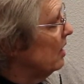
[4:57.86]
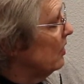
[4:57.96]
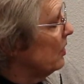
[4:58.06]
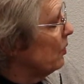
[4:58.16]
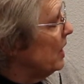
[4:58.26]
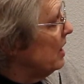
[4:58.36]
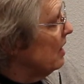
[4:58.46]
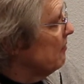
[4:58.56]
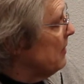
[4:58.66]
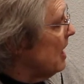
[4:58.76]
the ring
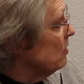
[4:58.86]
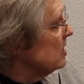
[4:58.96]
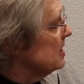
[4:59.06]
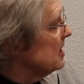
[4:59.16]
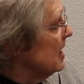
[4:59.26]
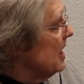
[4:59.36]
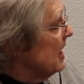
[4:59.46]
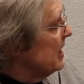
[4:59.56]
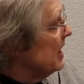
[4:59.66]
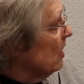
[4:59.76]
of mountains,
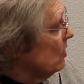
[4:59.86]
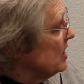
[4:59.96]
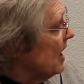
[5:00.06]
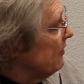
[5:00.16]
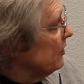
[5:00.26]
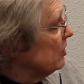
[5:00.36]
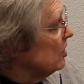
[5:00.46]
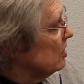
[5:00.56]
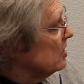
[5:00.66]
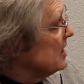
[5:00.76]
yellow
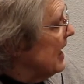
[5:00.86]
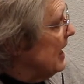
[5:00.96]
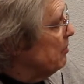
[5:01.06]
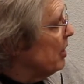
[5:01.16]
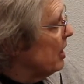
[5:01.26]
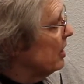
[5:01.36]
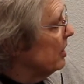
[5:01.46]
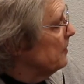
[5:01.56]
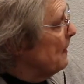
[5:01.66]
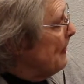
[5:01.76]
daffodils, and
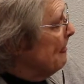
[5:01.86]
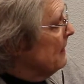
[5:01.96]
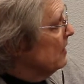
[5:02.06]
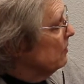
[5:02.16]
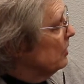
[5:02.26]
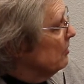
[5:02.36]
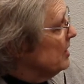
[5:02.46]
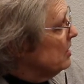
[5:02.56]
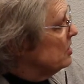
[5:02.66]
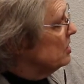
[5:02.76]
Parker.
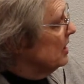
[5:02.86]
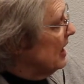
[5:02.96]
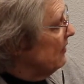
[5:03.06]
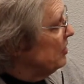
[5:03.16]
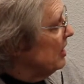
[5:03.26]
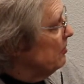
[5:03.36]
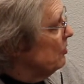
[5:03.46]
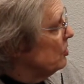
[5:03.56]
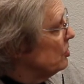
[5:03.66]
Wilma left him